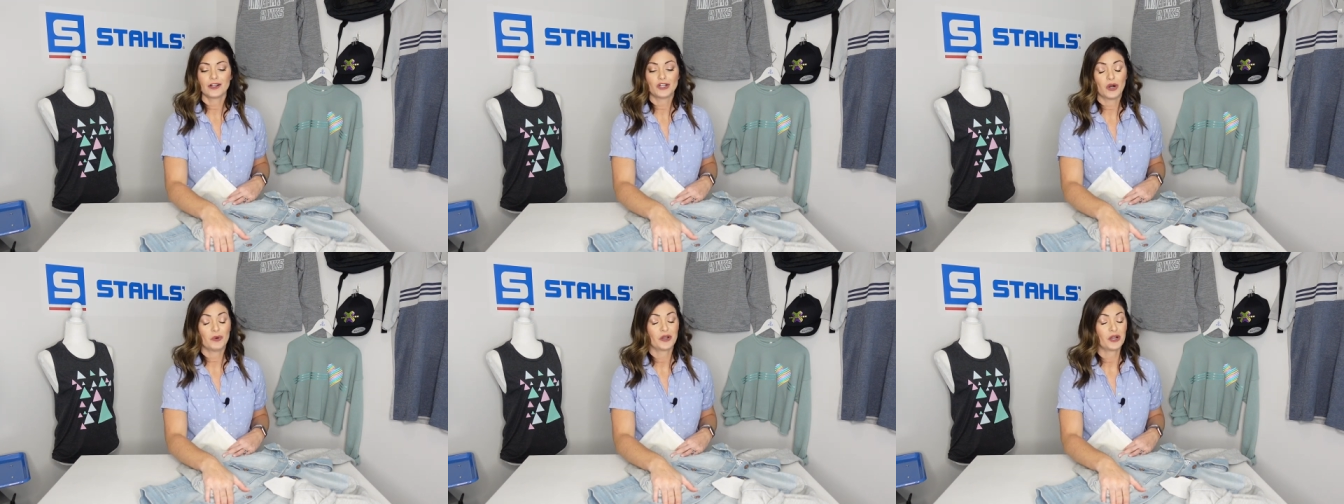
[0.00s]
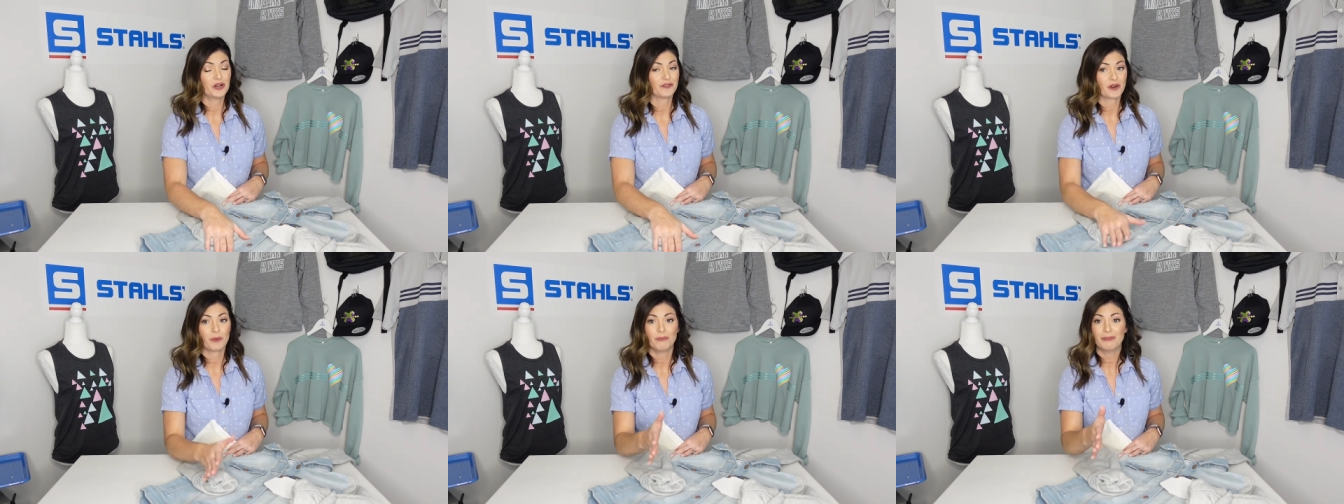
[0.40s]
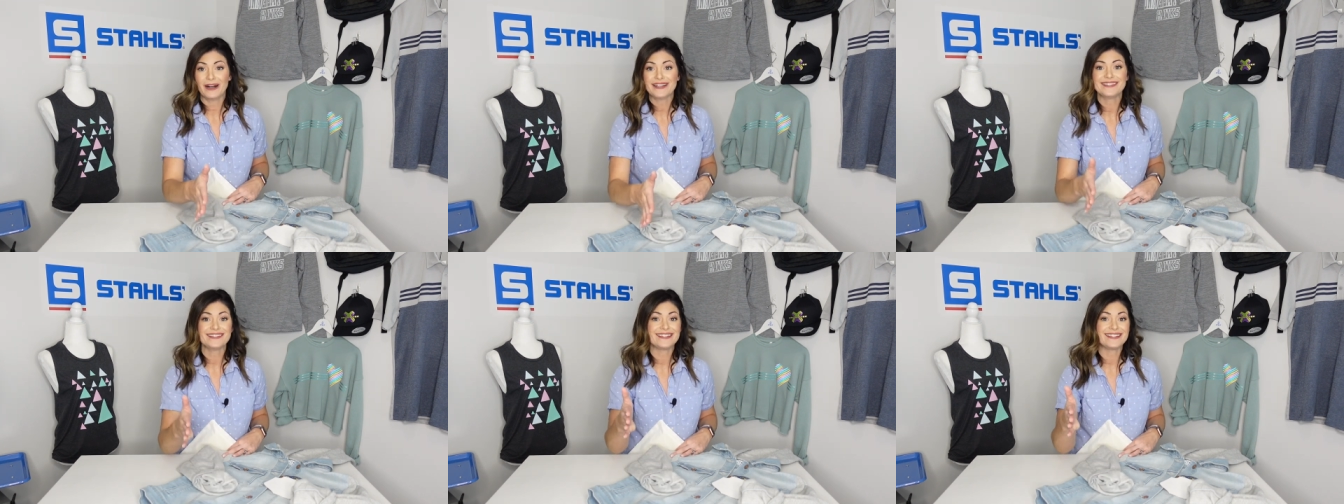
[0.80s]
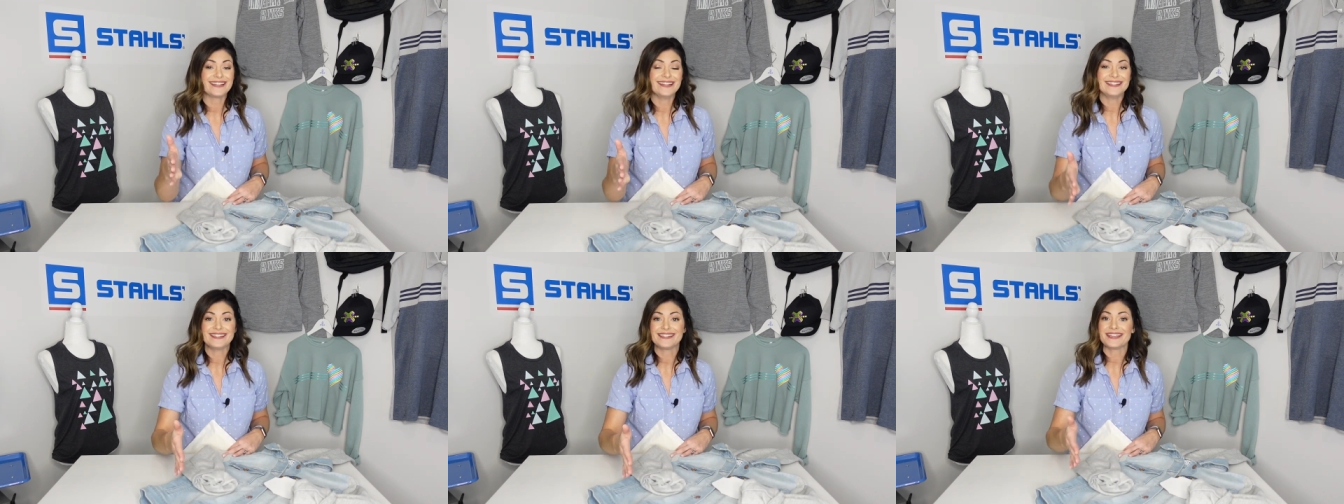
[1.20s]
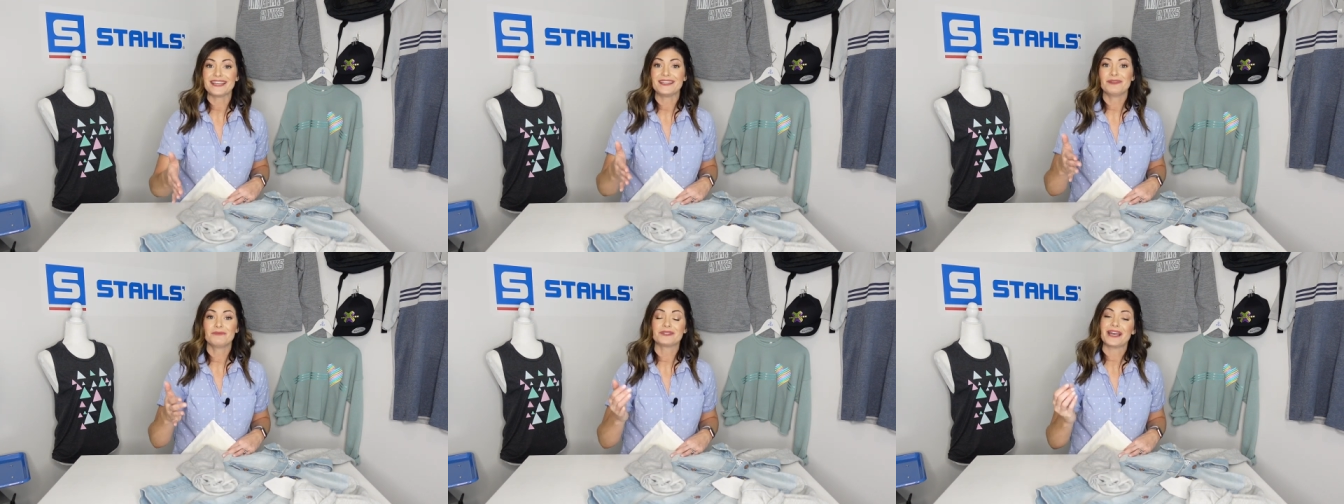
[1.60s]
going over buttons and
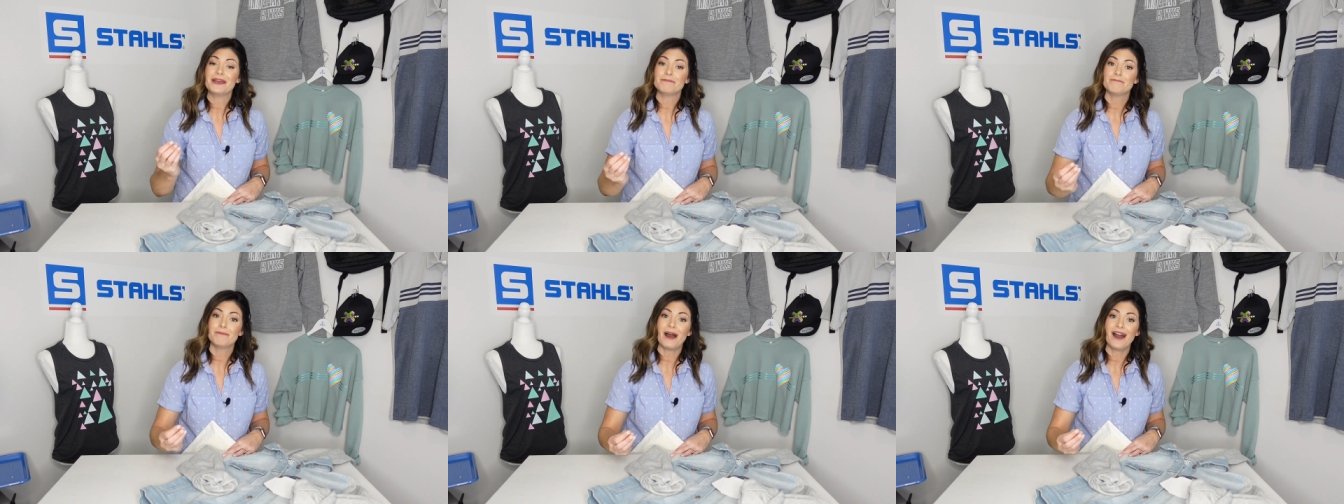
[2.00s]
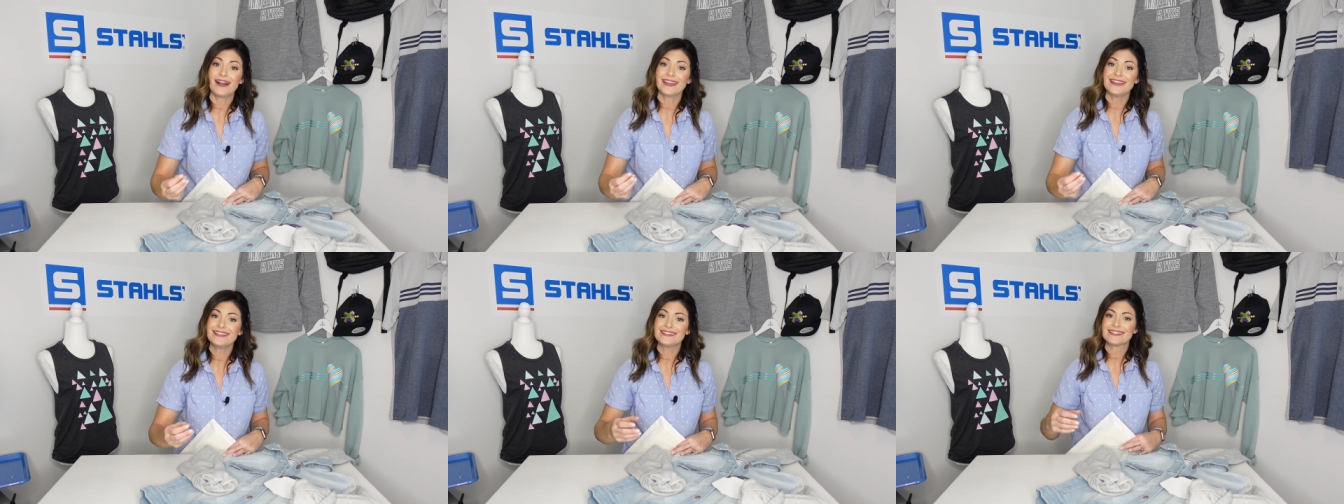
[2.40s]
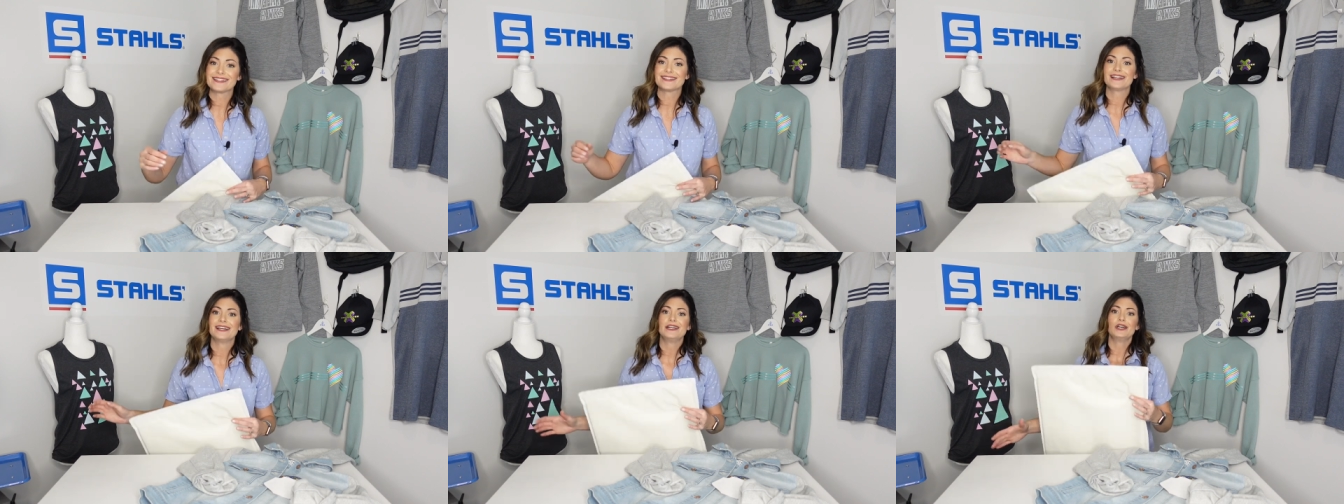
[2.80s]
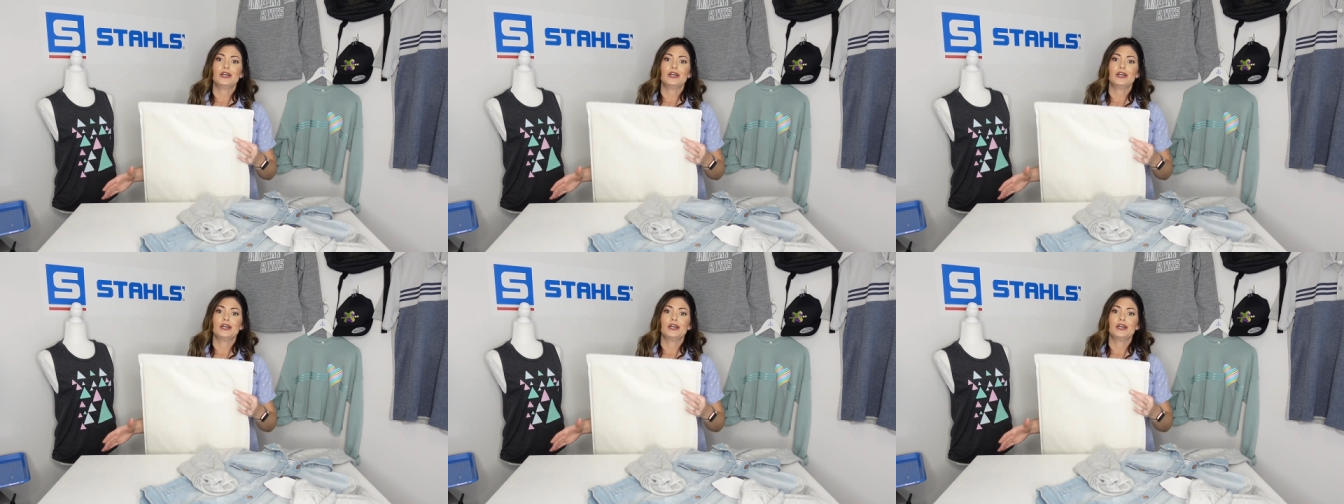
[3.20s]
seams and pockets,